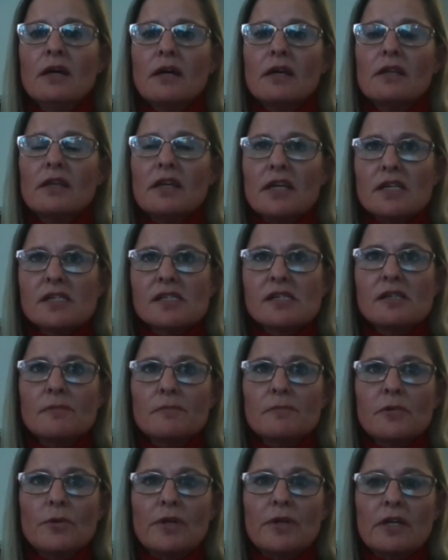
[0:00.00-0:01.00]
there is an
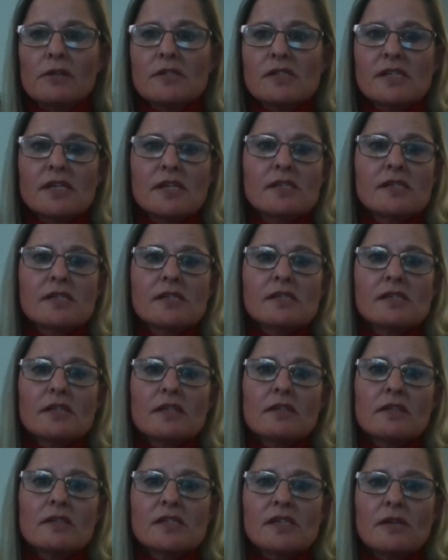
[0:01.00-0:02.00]
employee consensus
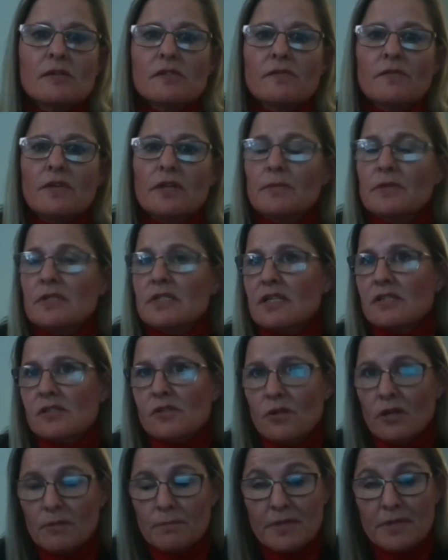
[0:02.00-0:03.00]
that the skills development has
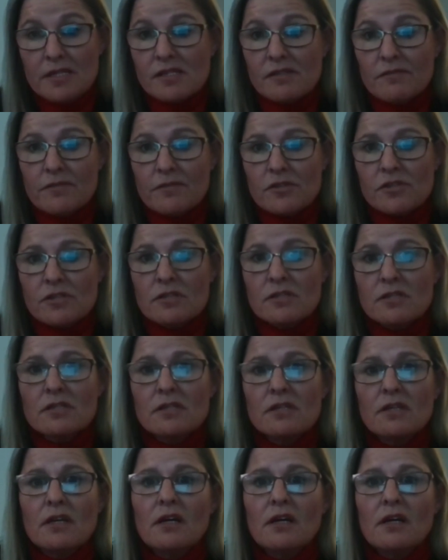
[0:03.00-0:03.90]
not been sufficient.